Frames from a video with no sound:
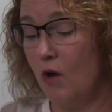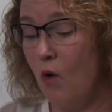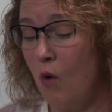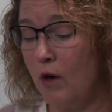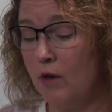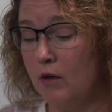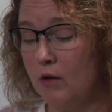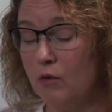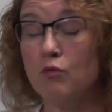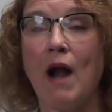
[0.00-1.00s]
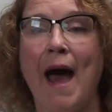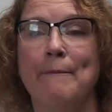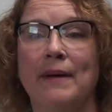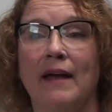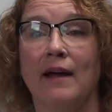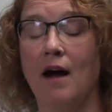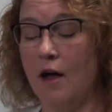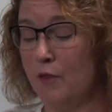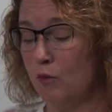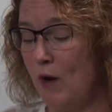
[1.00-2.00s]
or rapping
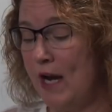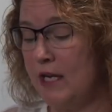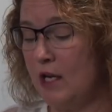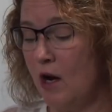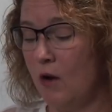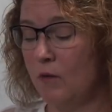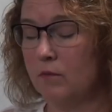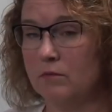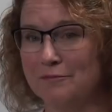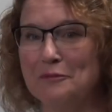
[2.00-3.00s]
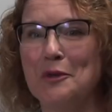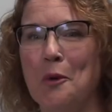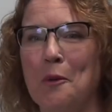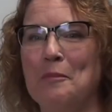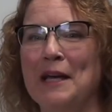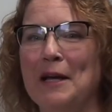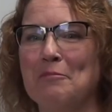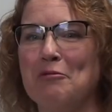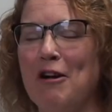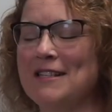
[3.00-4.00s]
on the radio, or being
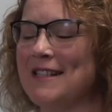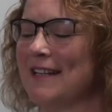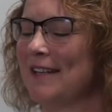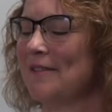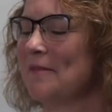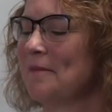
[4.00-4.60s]
president.